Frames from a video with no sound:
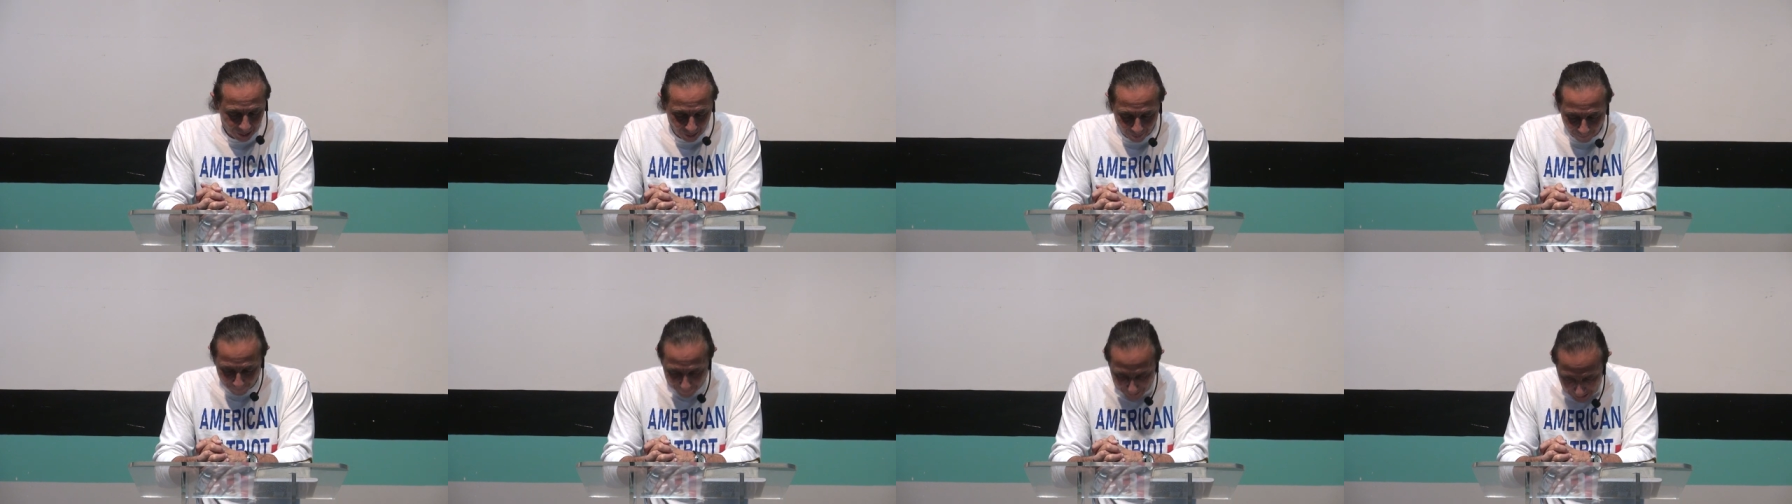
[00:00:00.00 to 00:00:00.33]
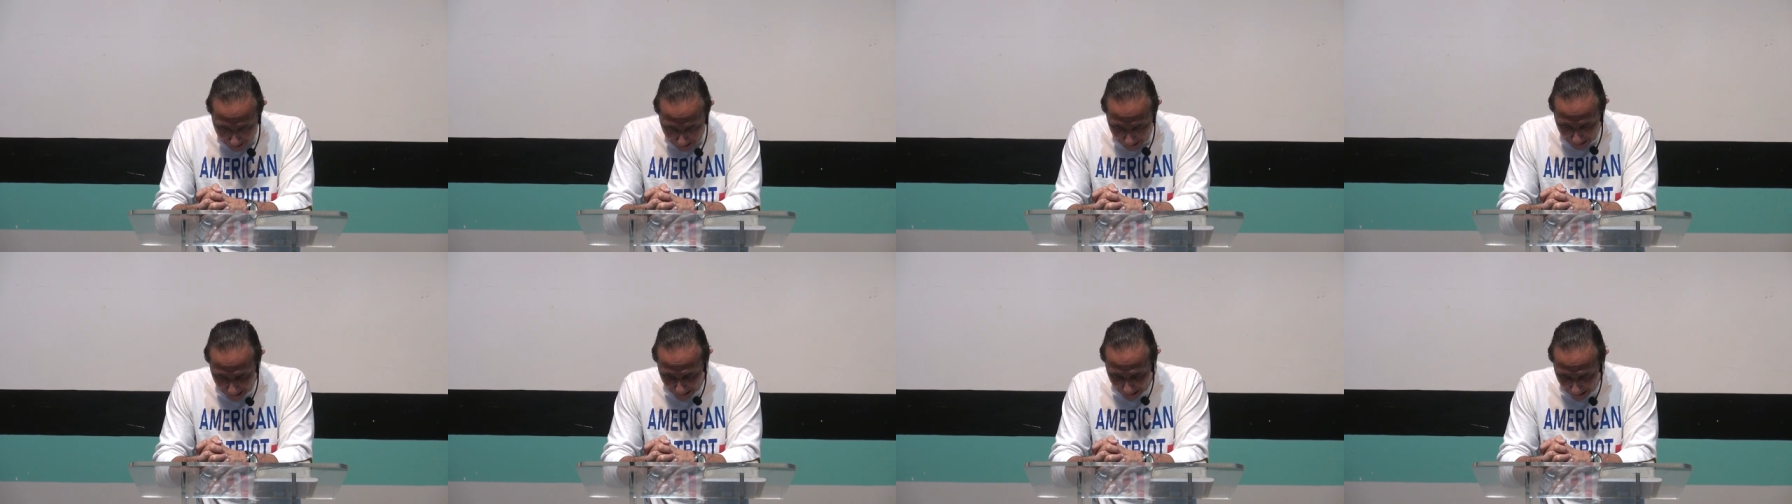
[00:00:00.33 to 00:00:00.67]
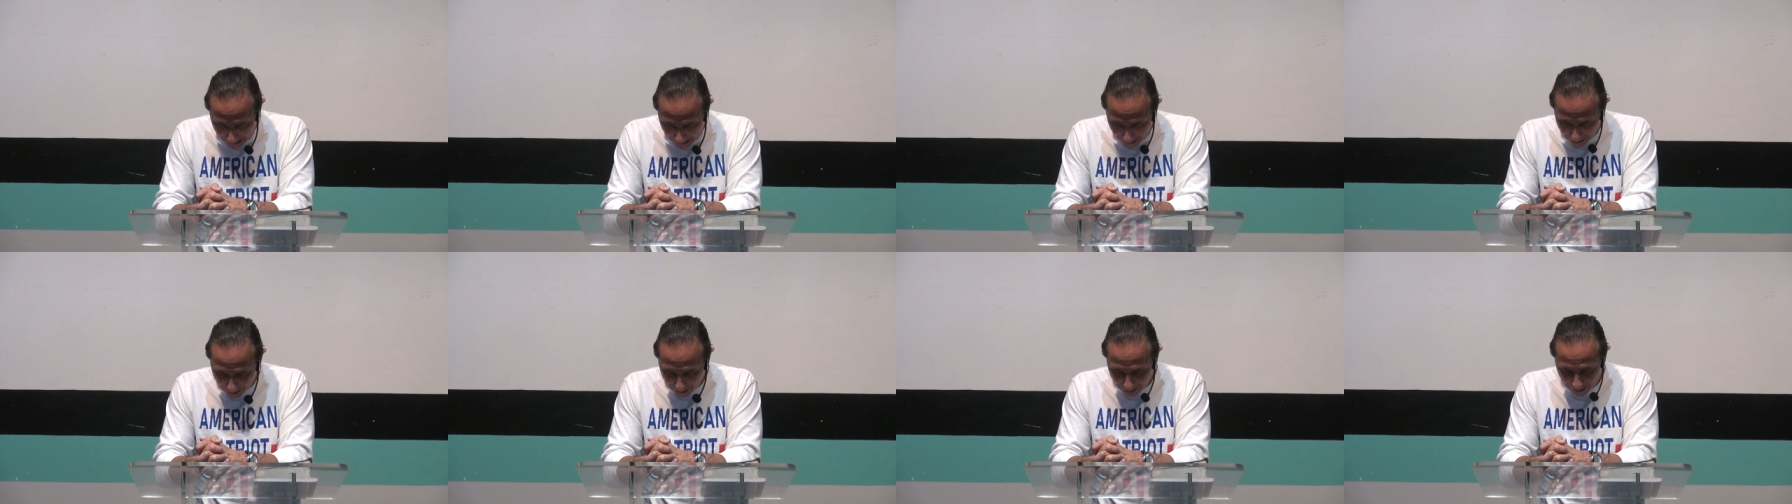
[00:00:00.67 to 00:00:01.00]
our
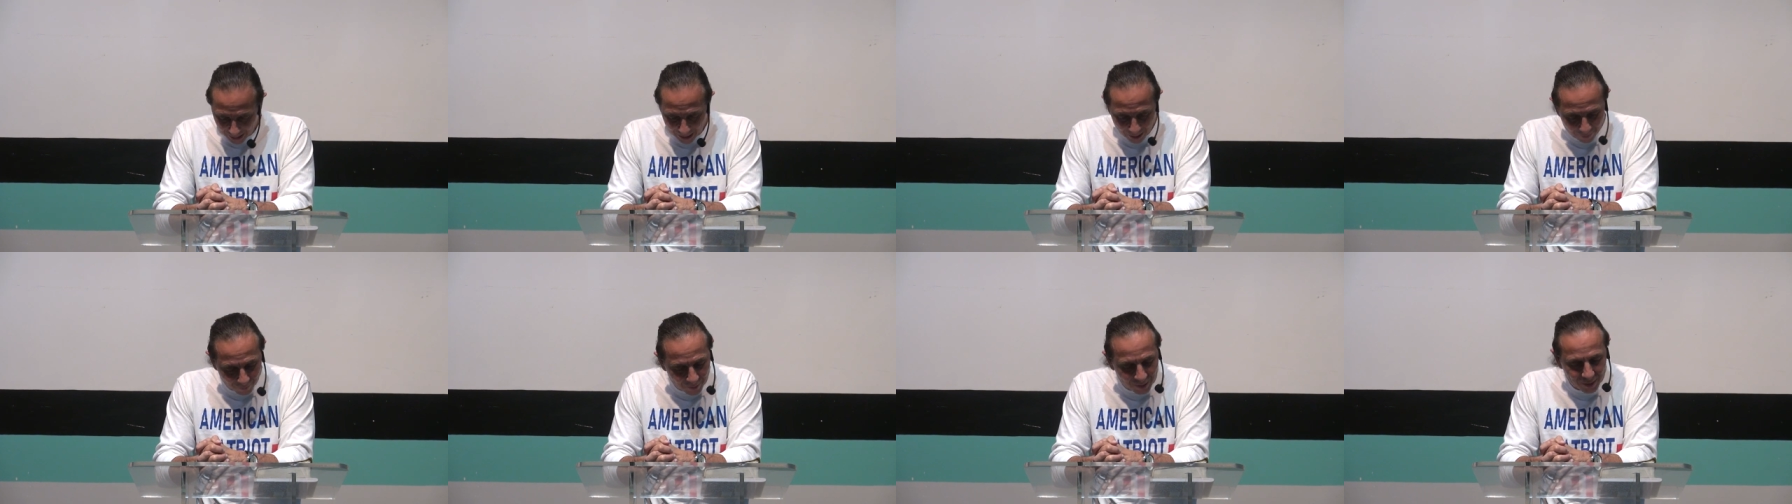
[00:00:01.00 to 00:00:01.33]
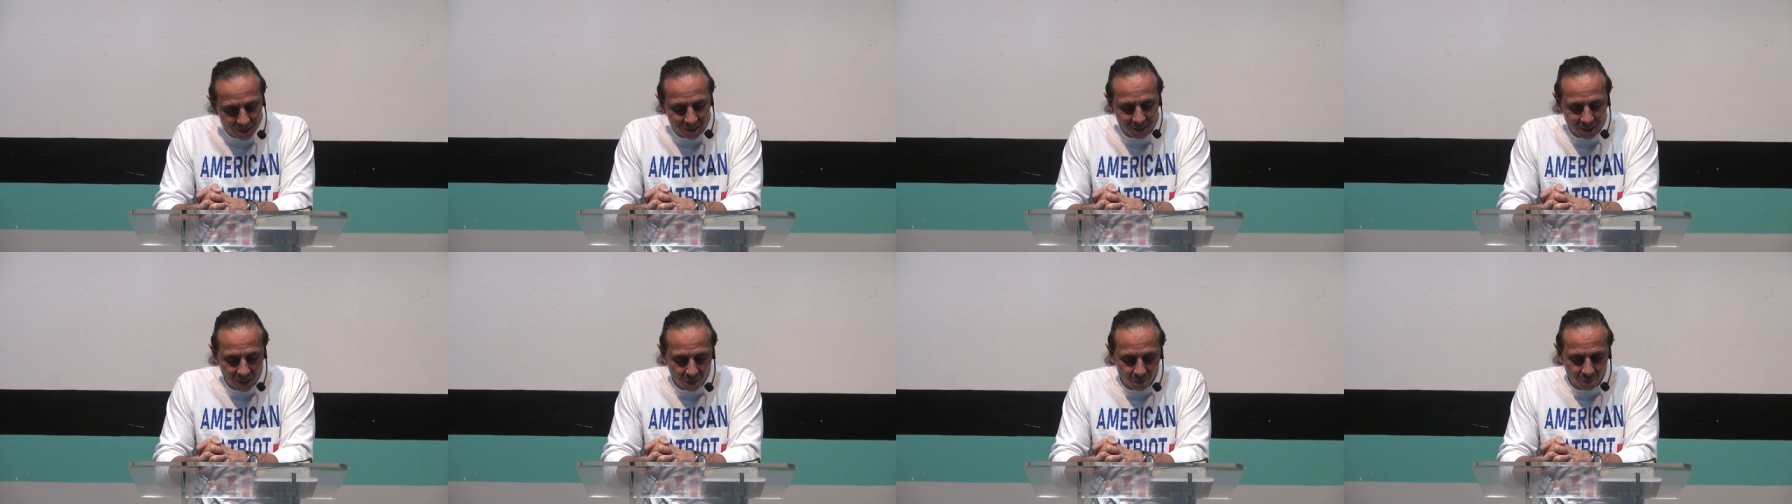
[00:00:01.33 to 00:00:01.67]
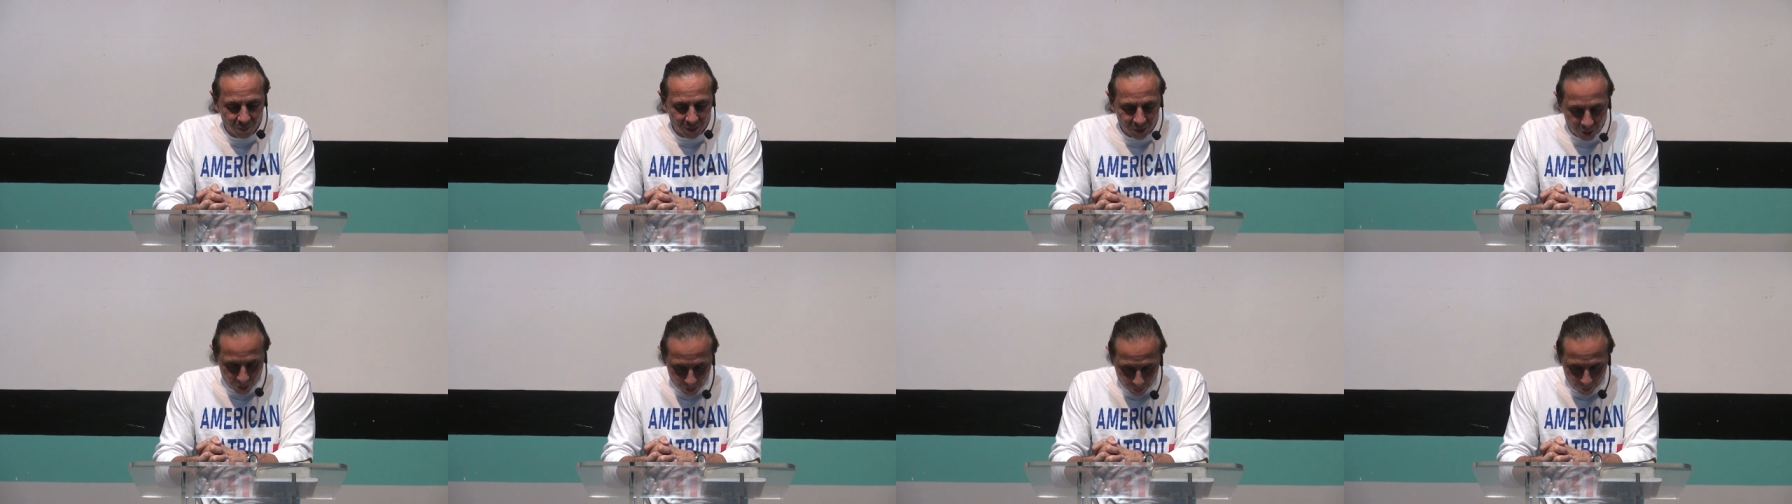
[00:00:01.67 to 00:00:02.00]
businesses, and everything that
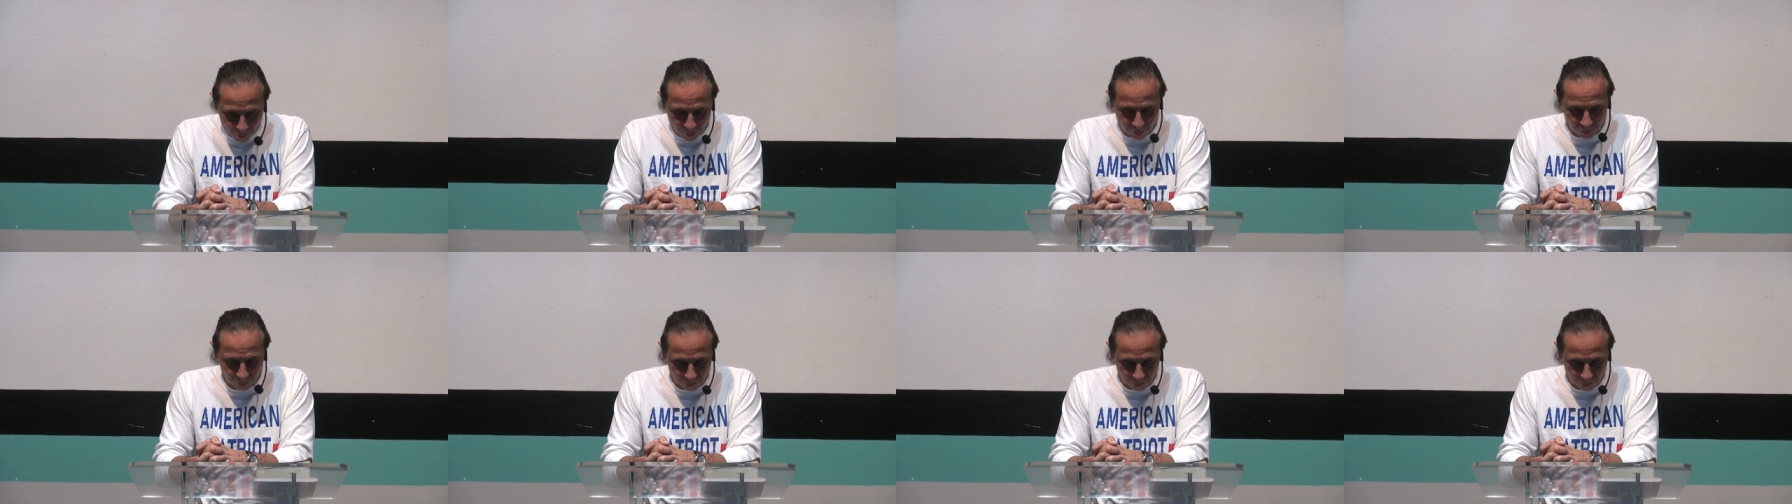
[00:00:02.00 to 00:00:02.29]
we do.